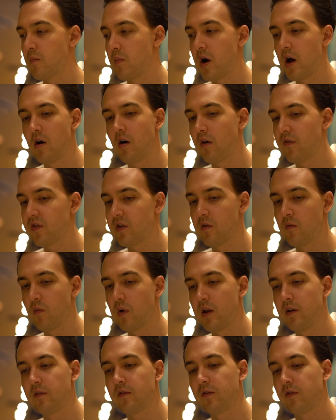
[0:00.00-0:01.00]
my offset
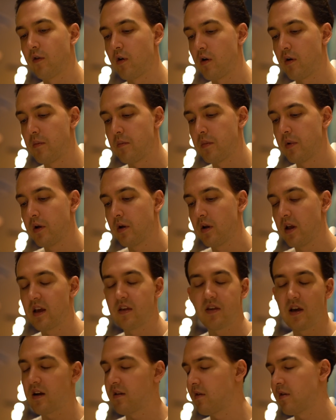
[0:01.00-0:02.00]
went from
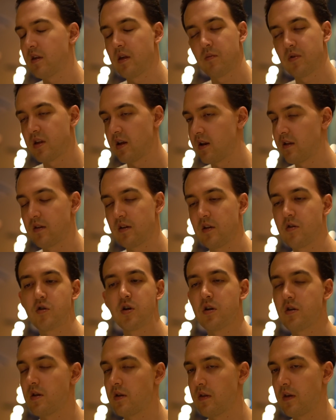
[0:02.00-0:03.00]
exactly the same settings. I didn't
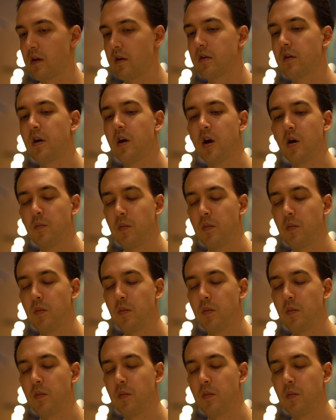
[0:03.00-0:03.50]
change anything else.